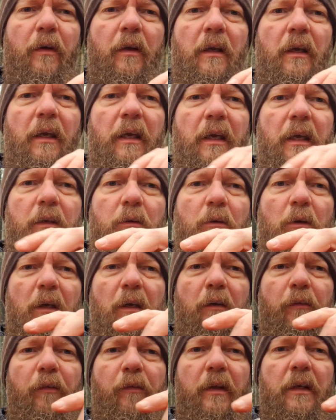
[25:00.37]
and you
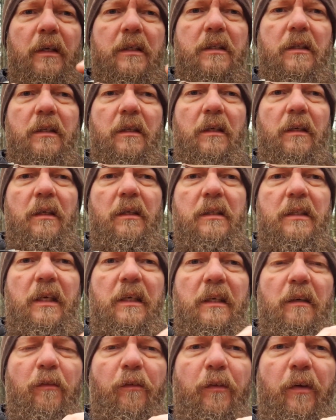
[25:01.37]
have this
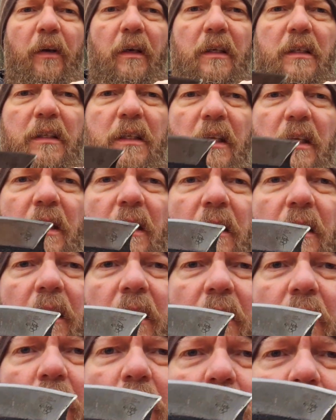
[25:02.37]
satin finish there
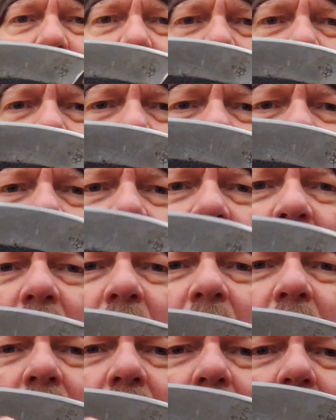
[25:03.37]
and also
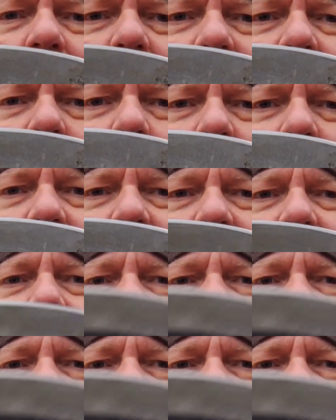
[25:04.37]
on the blade.